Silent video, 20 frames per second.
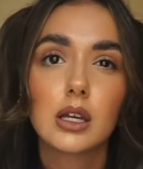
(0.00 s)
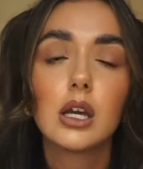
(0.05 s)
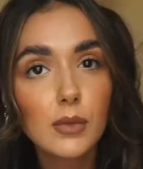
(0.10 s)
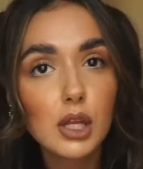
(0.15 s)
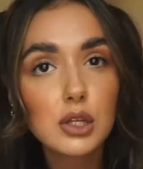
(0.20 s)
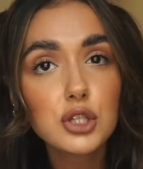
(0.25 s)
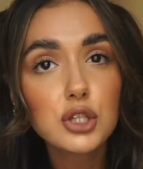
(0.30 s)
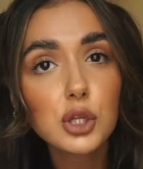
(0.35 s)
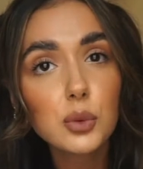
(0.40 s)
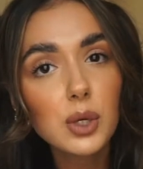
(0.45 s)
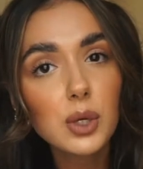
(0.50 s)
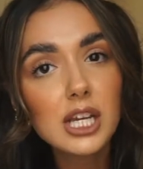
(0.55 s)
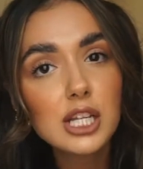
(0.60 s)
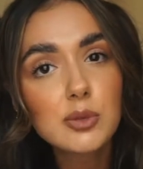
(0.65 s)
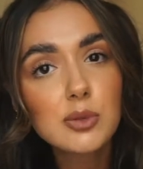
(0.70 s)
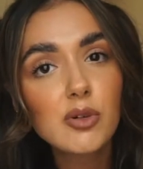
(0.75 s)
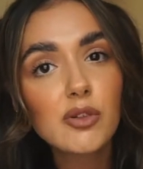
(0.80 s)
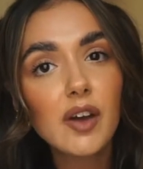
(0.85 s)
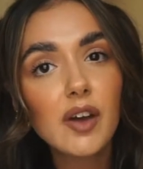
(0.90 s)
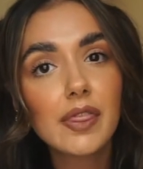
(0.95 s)
So the way to
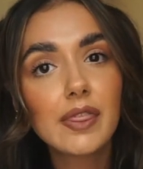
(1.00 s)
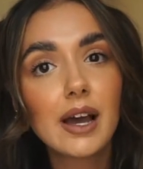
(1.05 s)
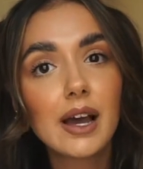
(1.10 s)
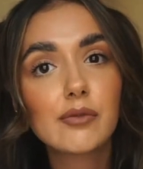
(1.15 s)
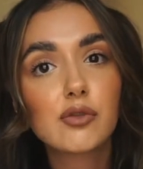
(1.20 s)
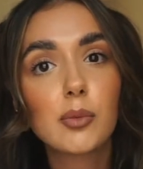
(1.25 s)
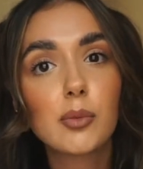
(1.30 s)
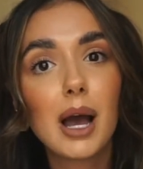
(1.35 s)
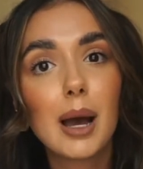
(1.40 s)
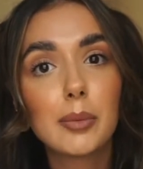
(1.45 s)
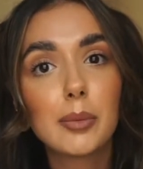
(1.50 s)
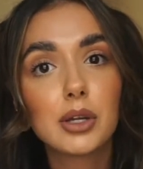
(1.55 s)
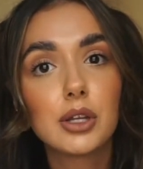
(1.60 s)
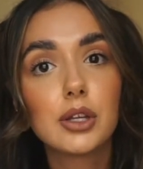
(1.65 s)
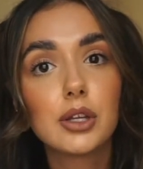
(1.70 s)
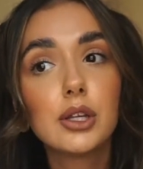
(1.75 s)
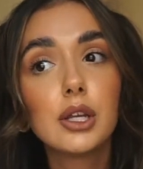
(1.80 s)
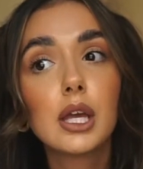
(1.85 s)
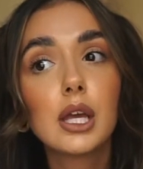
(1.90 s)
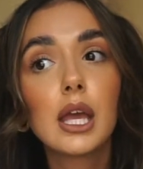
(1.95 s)
prevent that from
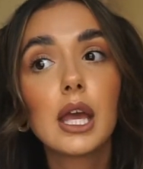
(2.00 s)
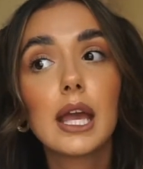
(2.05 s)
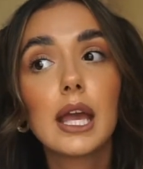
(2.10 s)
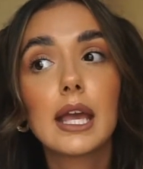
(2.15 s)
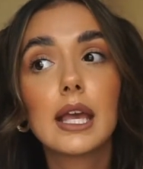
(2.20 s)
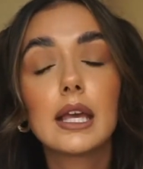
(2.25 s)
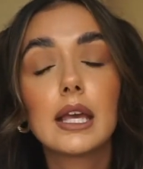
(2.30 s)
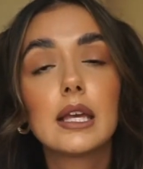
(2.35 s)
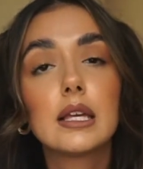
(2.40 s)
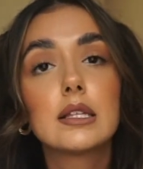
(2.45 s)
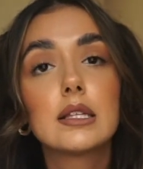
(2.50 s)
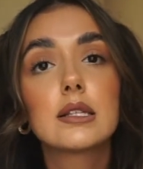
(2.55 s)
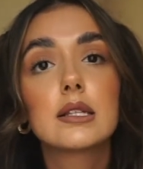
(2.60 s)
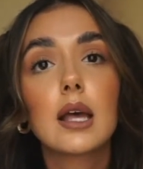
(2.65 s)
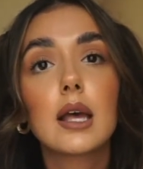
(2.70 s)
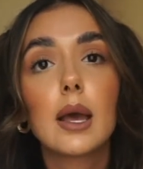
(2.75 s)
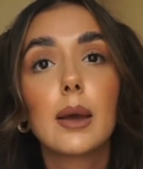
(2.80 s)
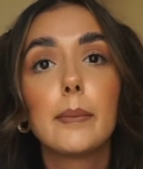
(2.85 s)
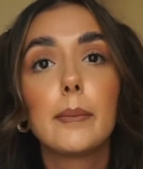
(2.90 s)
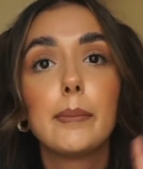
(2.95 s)
happening is
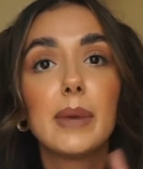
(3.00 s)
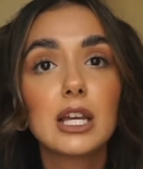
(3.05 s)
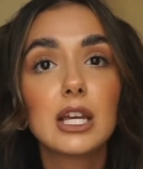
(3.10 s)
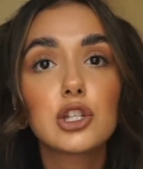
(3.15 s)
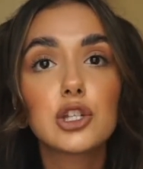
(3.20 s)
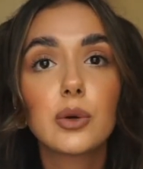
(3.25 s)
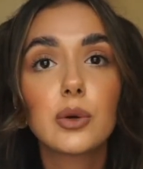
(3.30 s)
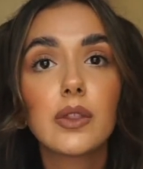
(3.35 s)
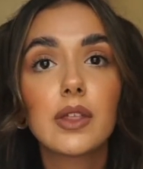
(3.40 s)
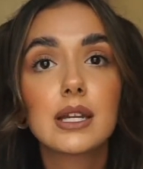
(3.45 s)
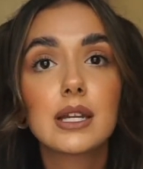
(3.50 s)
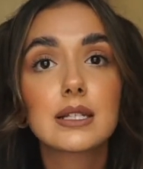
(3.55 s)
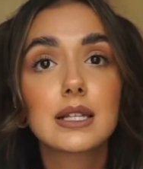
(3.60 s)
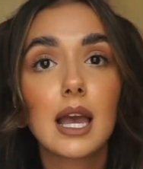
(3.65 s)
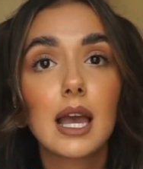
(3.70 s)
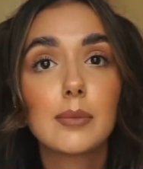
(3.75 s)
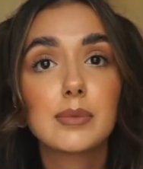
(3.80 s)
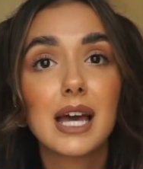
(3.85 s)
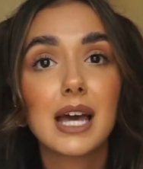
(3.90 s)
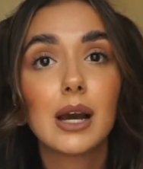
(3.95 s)
make sure that it's
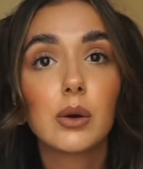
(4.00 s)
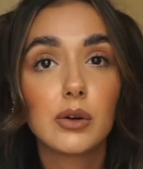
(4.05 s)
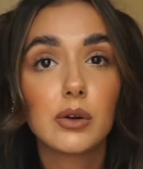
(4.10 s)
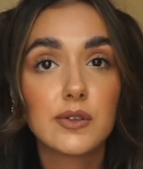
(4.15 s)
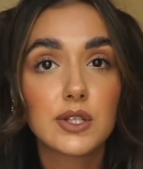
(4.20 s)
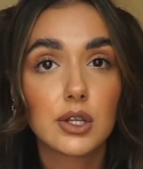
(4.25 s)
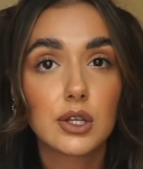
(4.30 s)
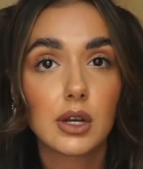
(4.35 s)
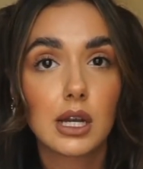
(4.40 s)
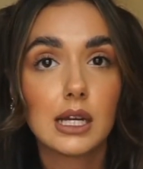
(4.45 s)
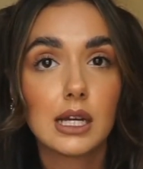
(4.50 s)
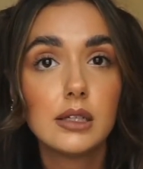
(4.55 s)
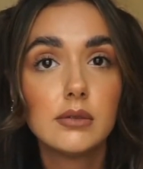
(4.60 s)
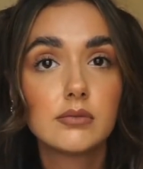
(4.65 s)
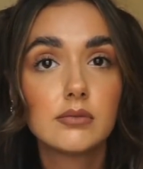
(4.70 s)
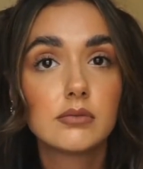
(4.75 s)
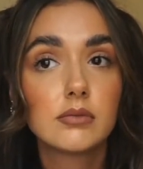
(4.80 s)
kept out of sunlight.